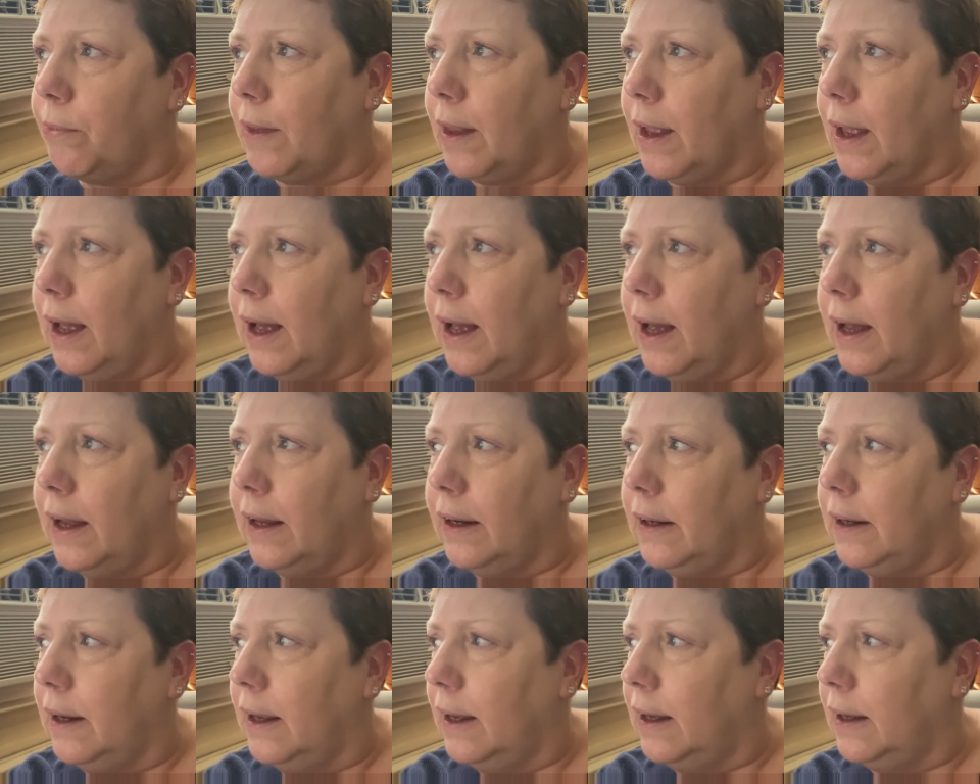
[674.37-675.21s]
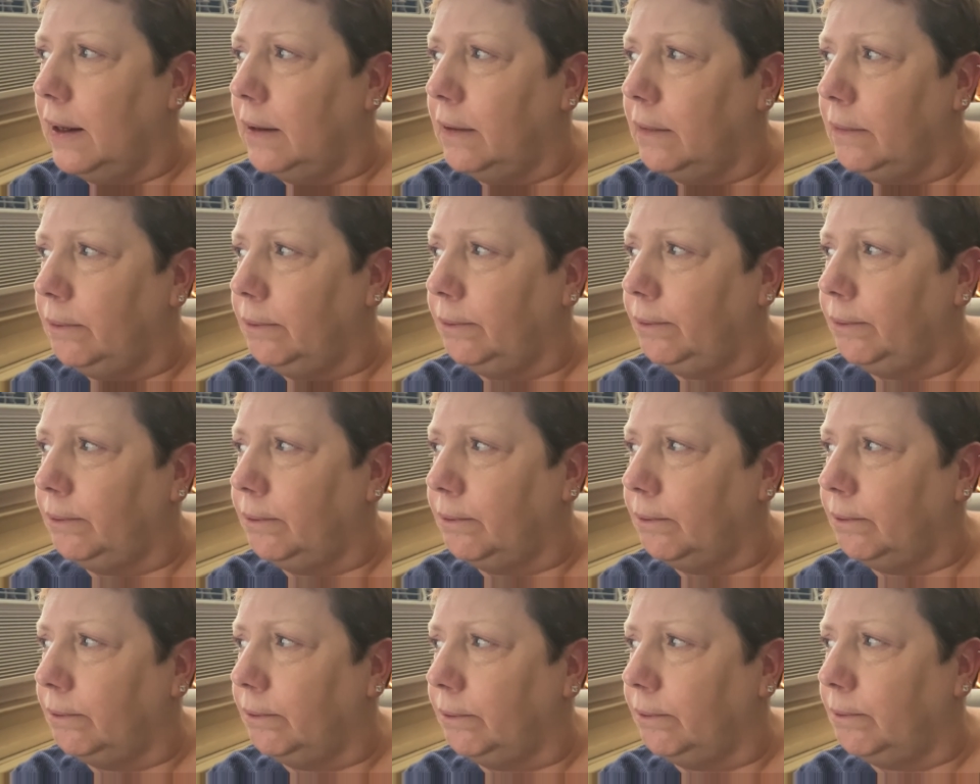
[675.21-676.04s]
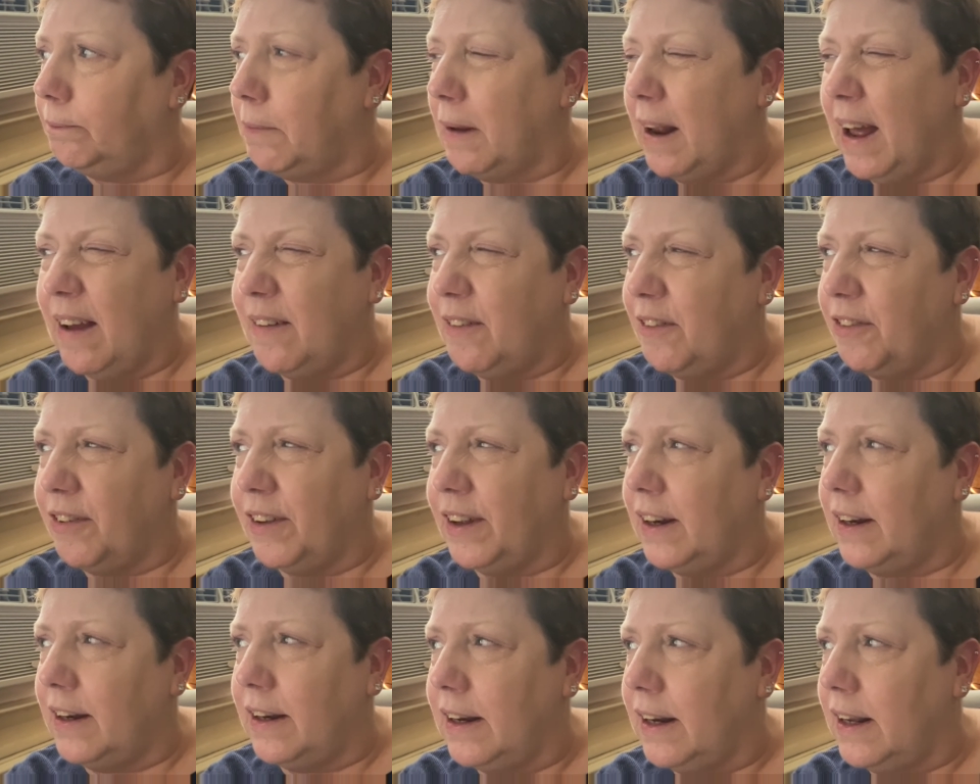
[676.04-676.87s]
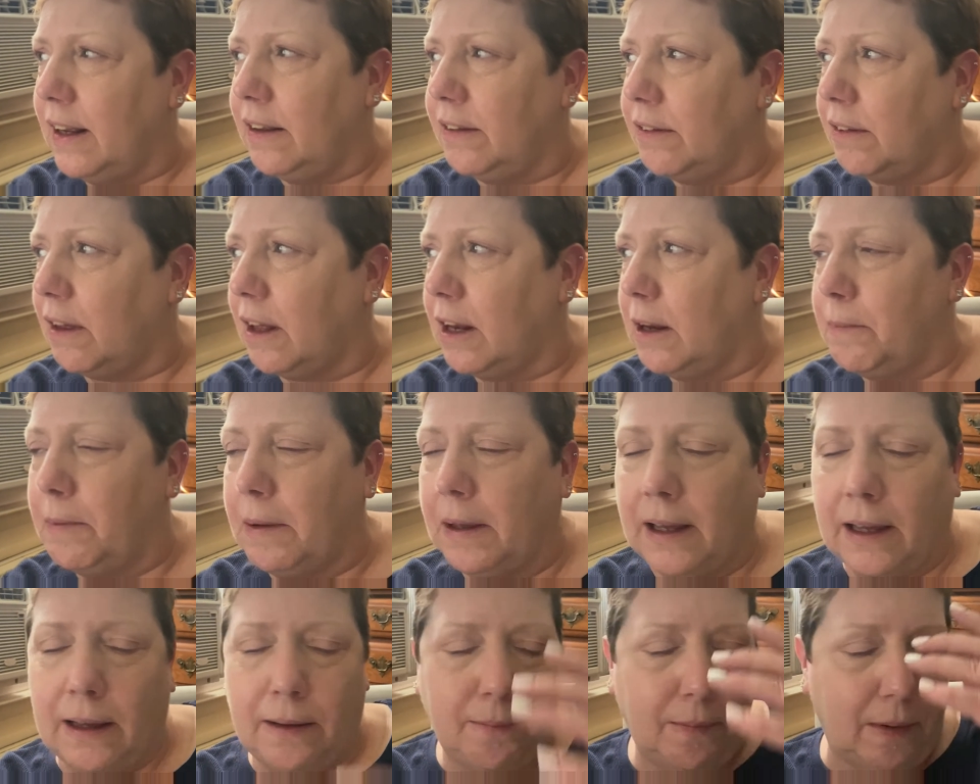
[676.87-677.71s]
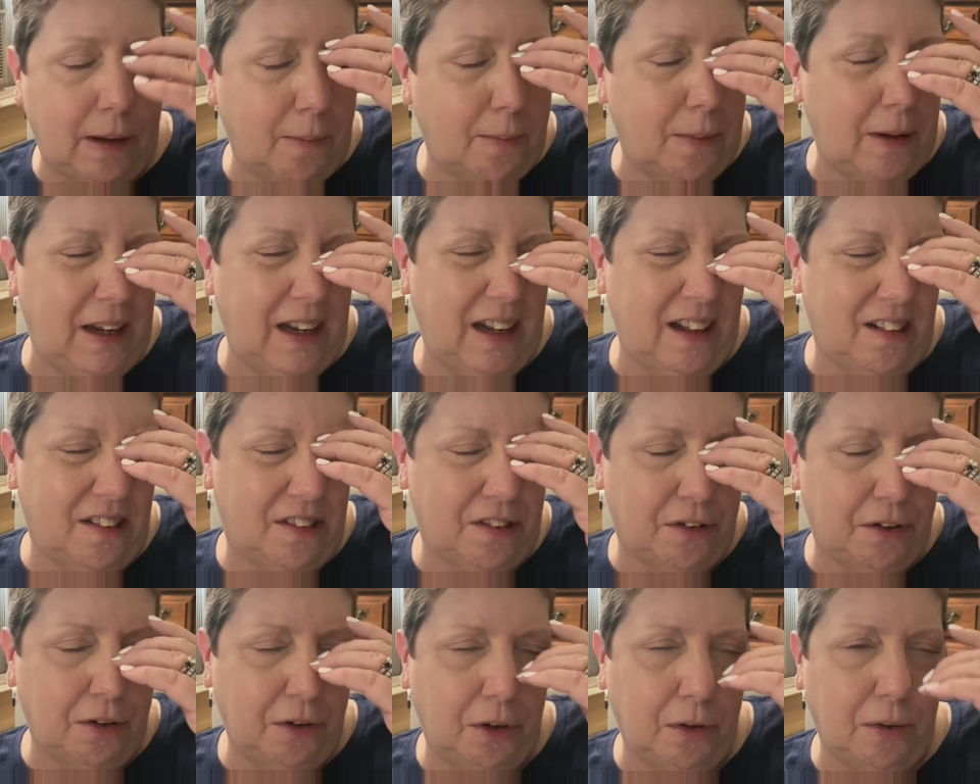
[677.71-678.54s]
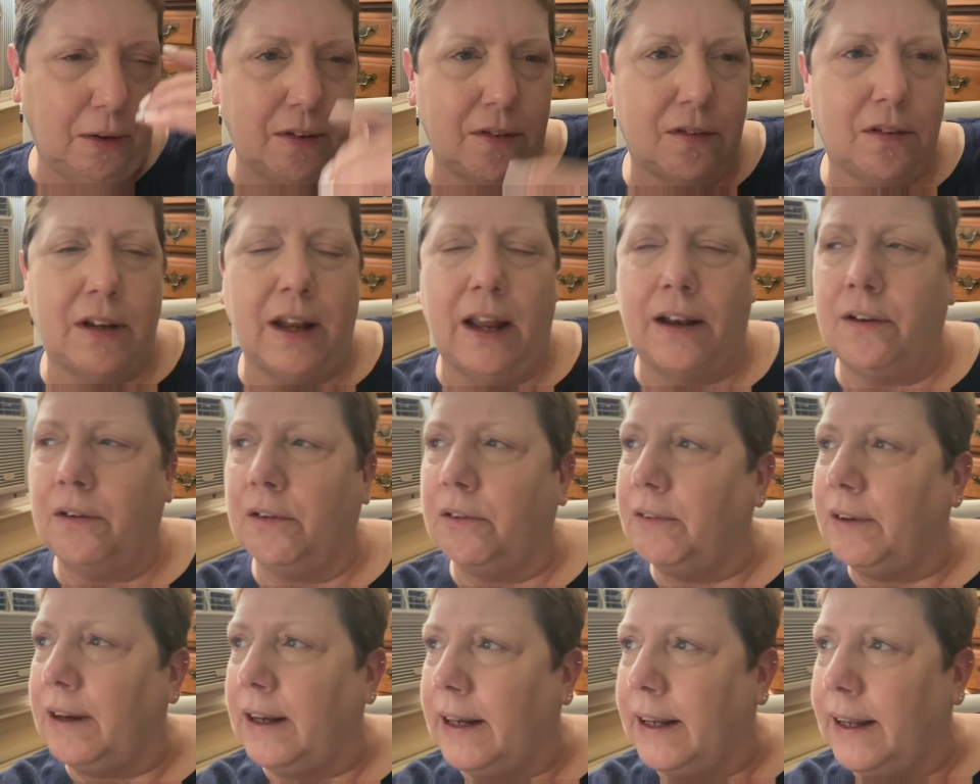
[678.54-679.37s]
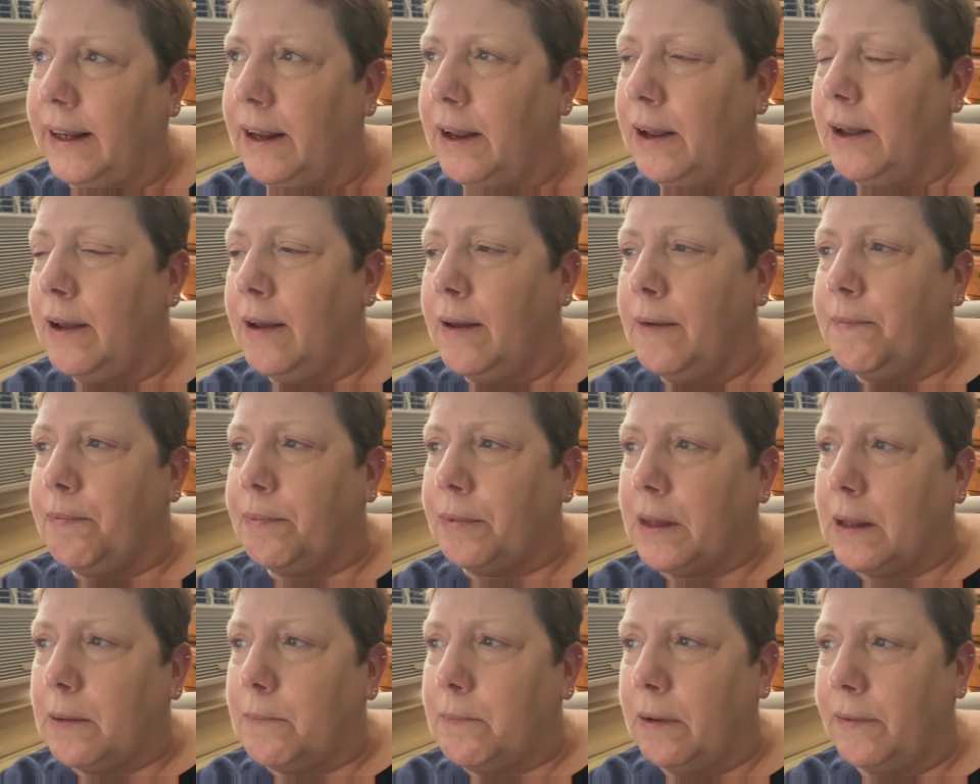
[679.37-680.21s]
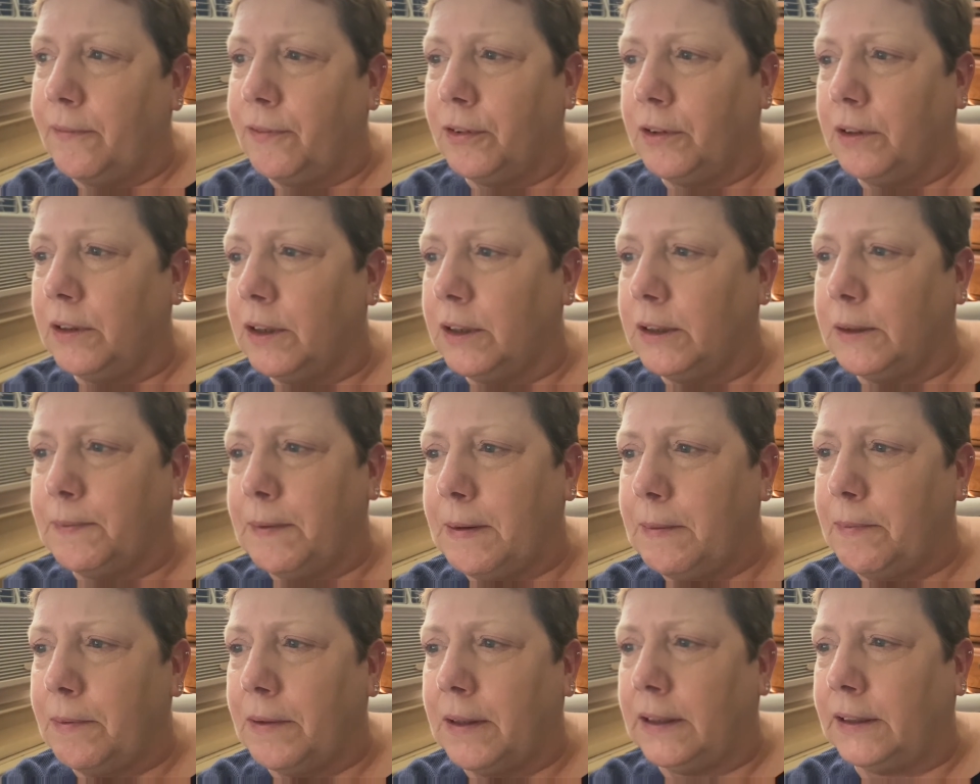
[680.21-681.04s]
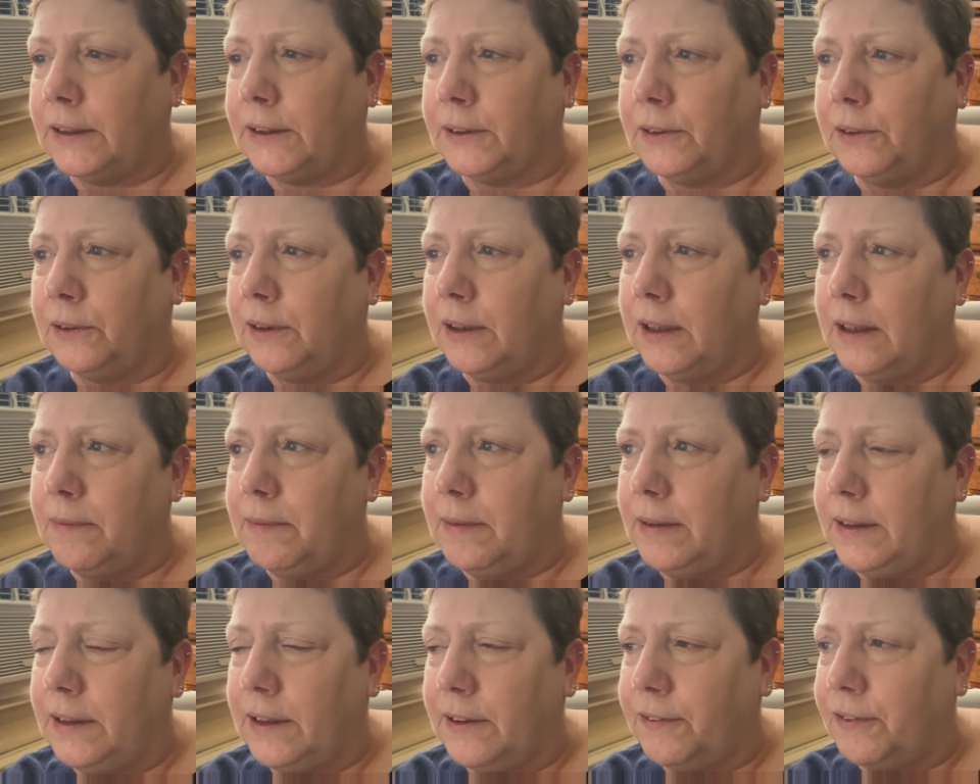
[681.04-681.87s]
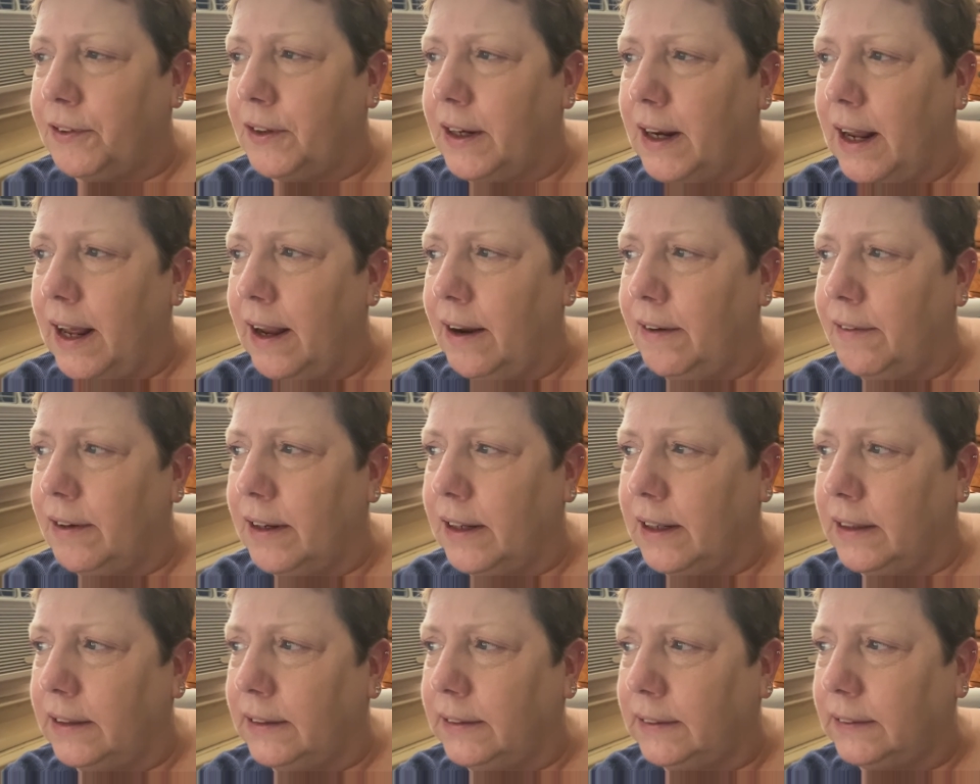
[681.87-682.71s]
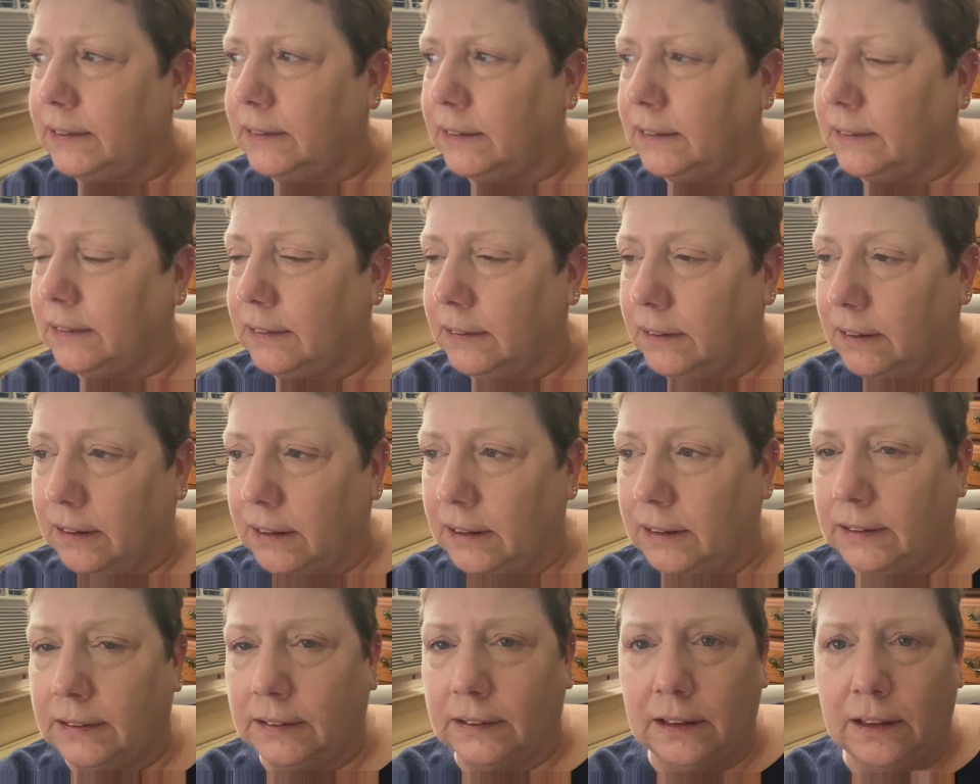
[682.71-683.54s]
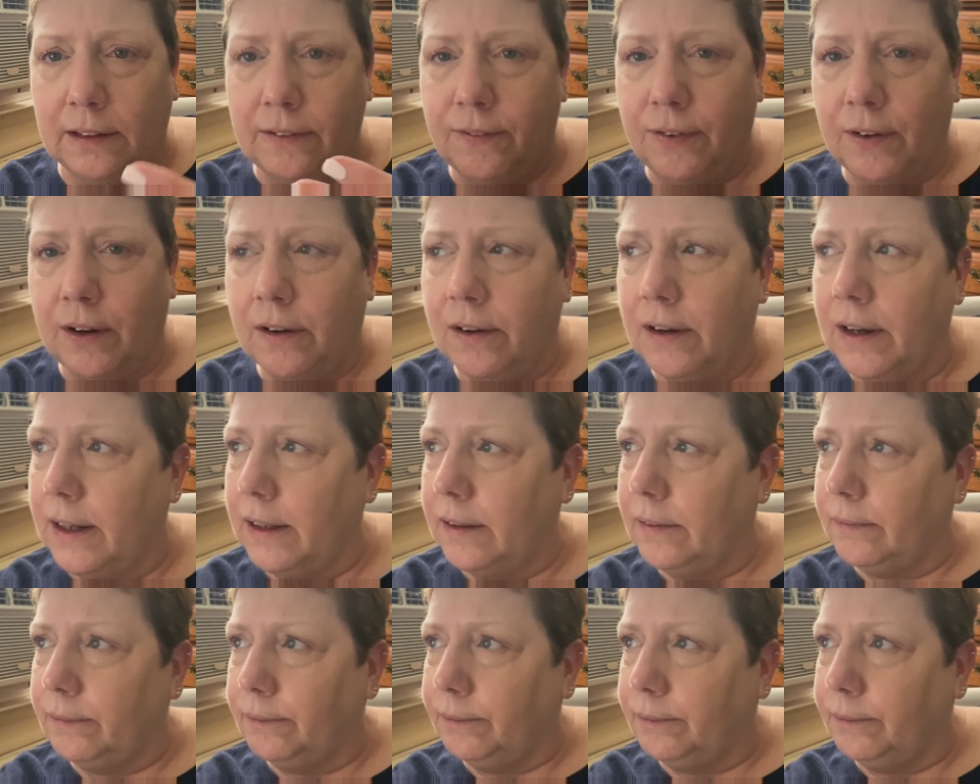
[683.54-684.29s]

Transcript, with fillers: And but I have a feeling it is going to be him. I mean, it's too coincidental, really. But for all those people that saw him in different areas, he's still in Florida.